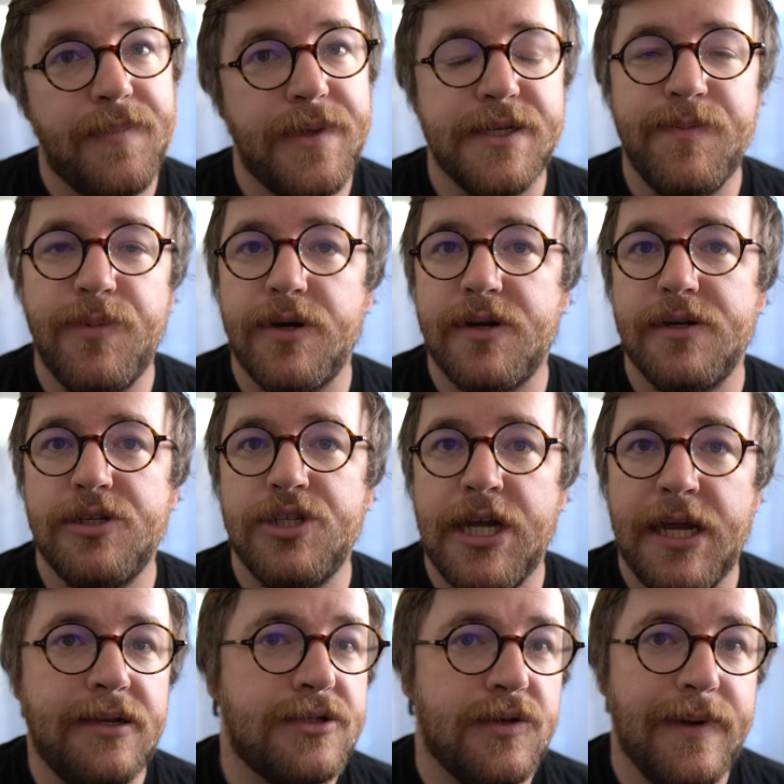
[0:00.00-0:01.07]
This book
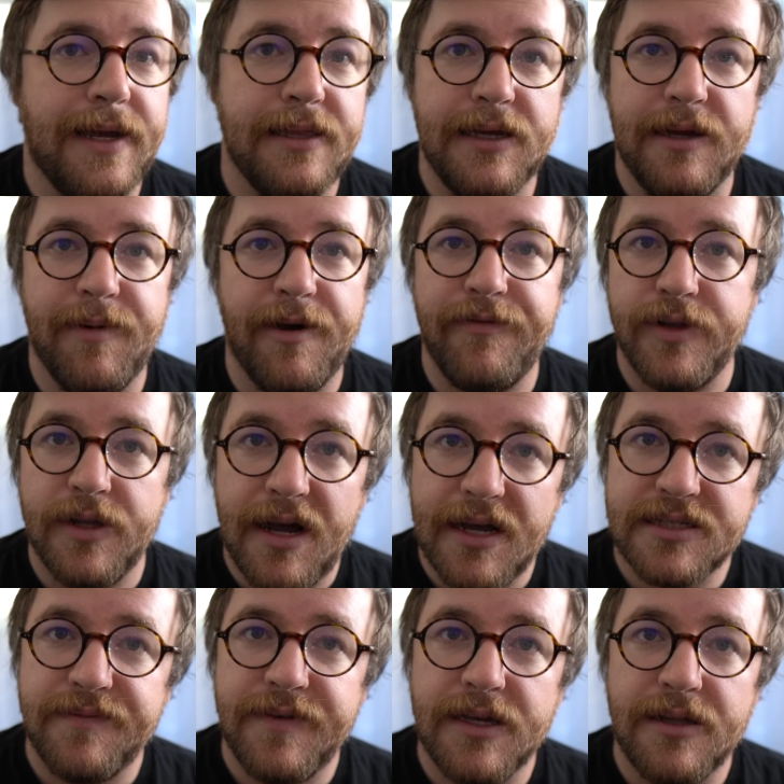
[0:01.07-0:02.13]
changed the way I think about
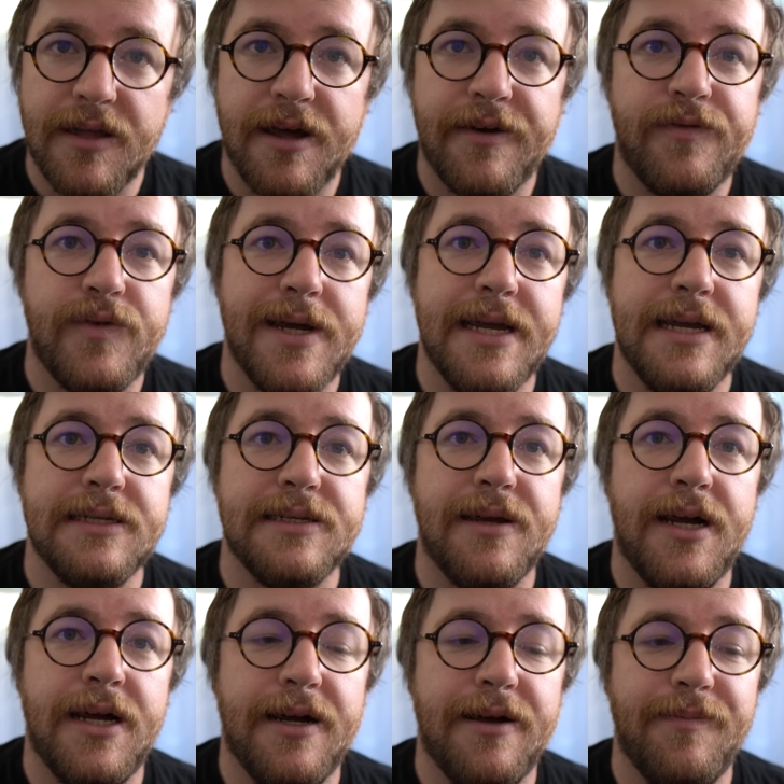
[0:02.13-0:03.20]
philosophy in a lot of ways,
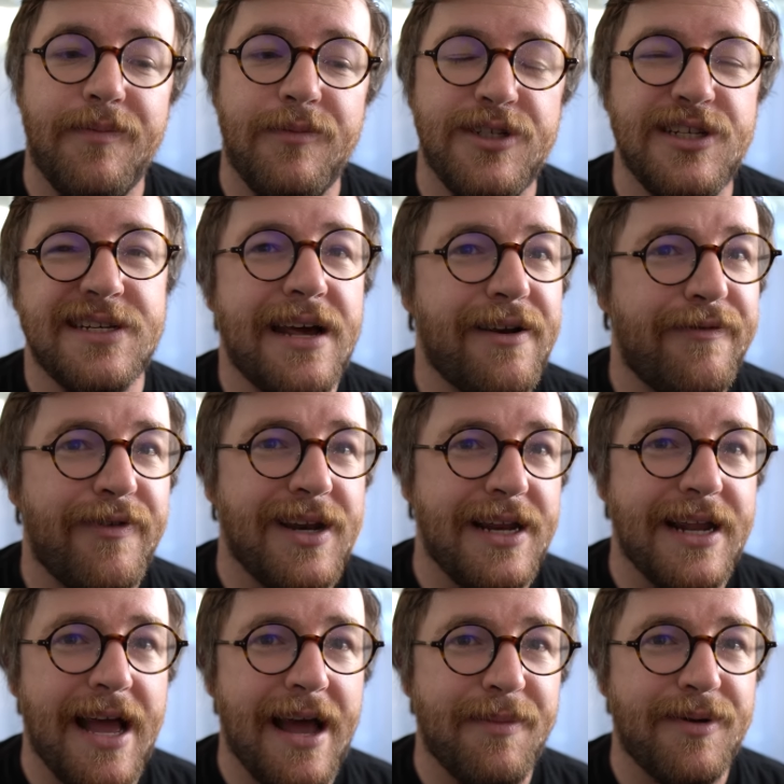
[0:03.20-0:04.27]
which is kind of funny
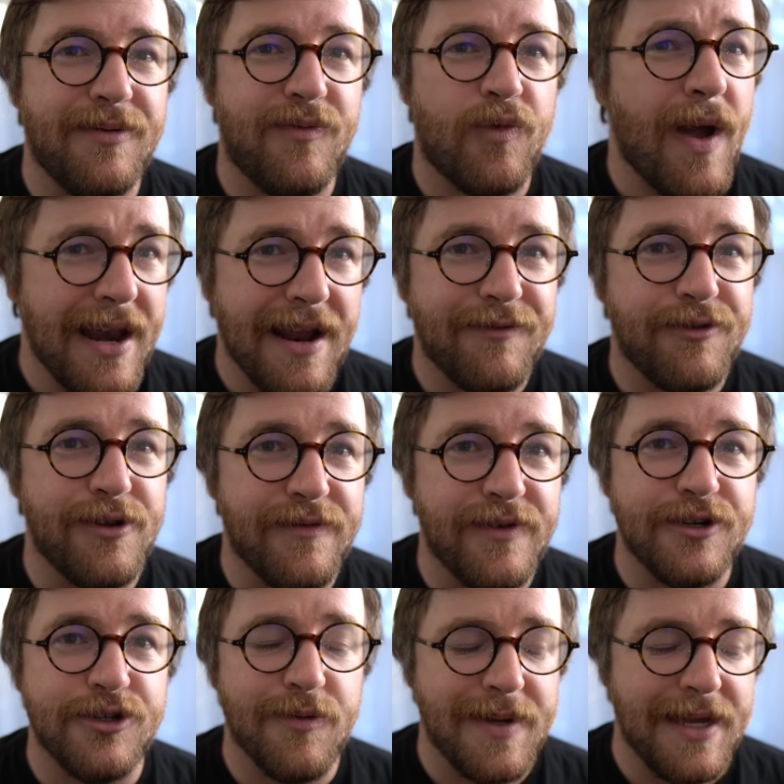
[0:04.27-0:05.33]
to happen right after you
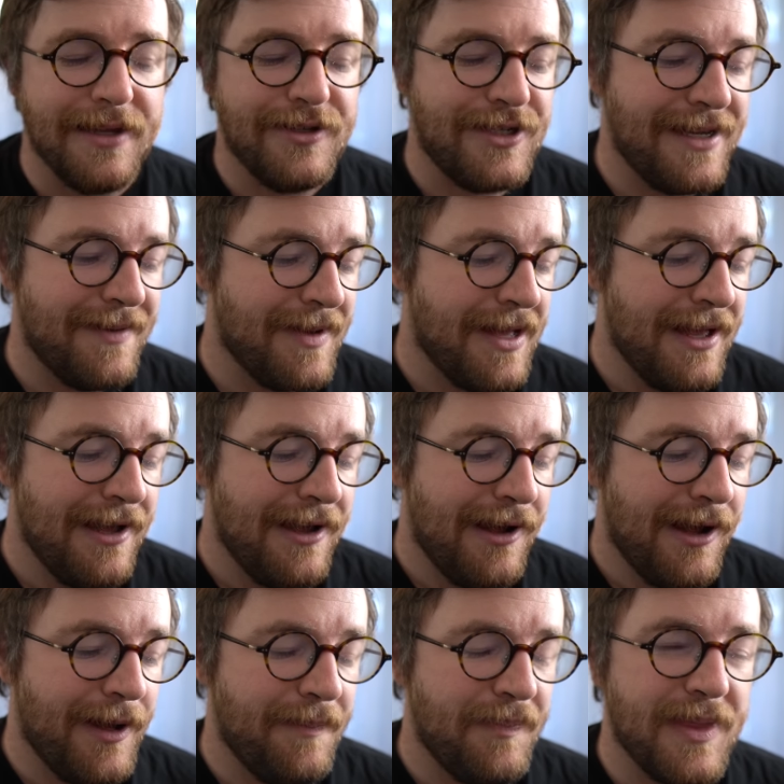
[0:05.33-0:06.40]
finish your PhD.
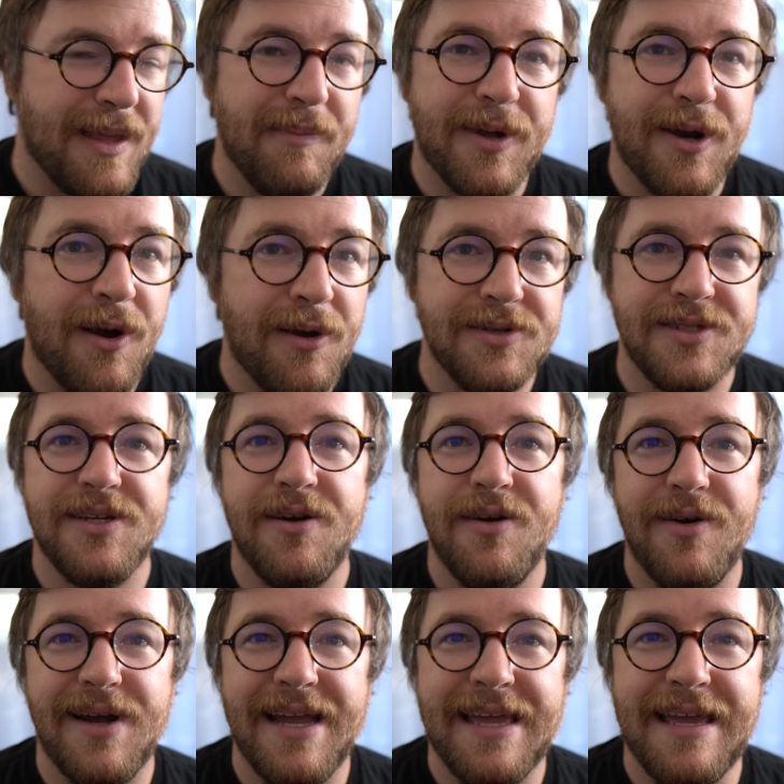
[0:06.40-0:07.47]
But
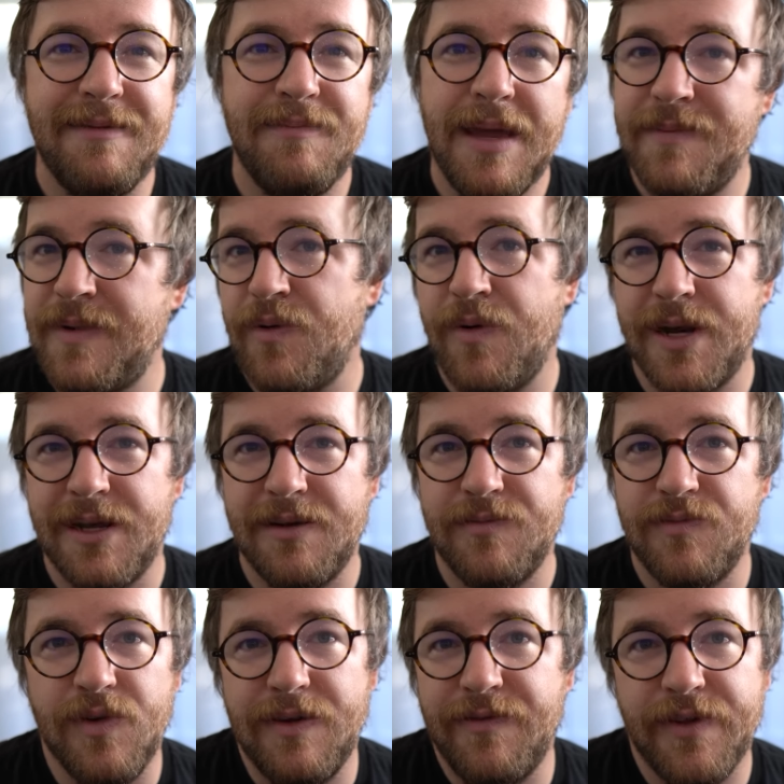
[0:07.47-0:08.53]
also, it made me want to
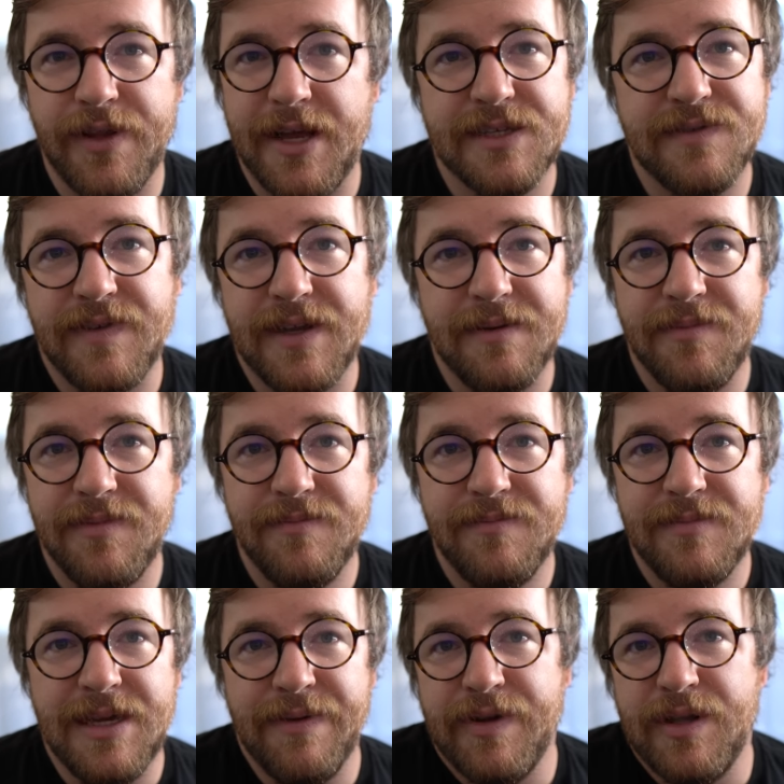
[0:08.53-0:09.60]
read philosophy,
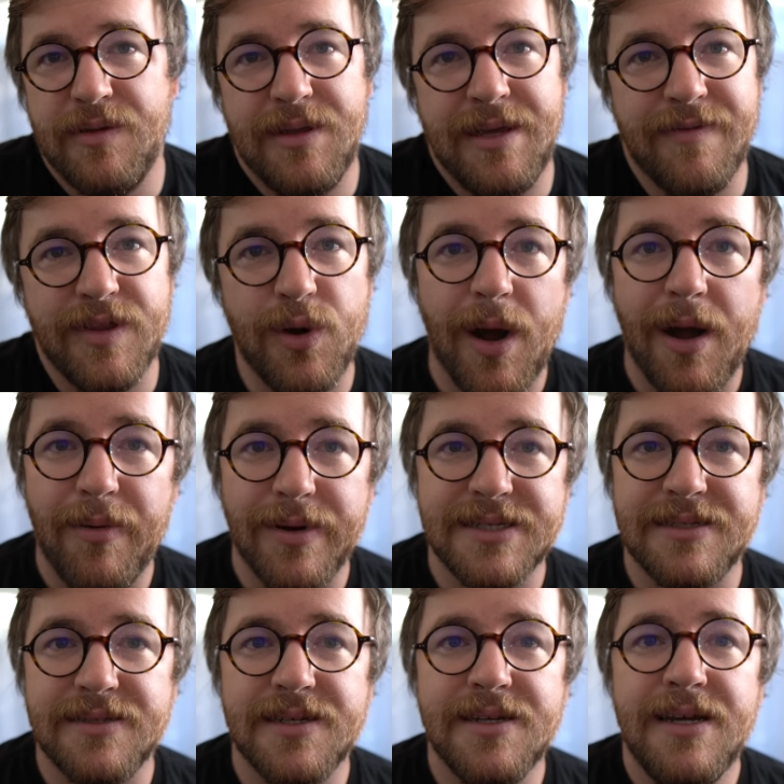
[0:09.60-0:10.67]
even though I
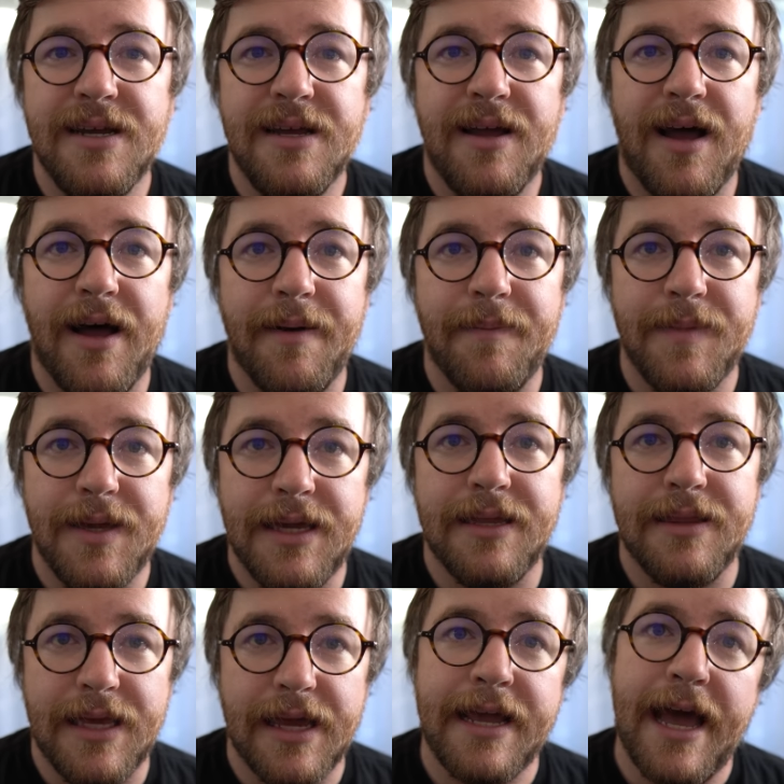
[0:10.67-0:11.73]
wasn't
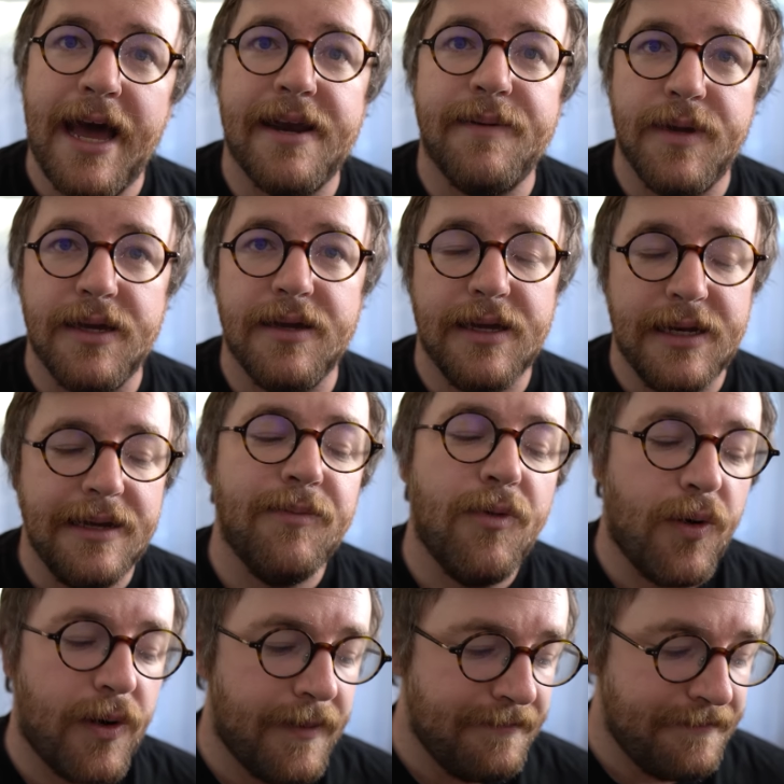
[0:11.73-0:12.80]
in the academy
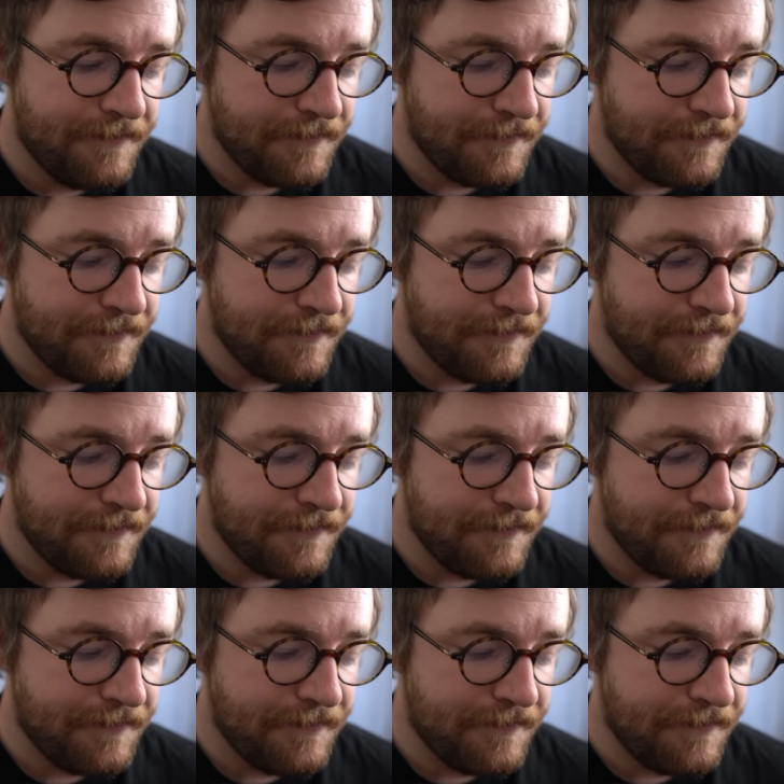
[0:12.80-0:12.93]
anymore.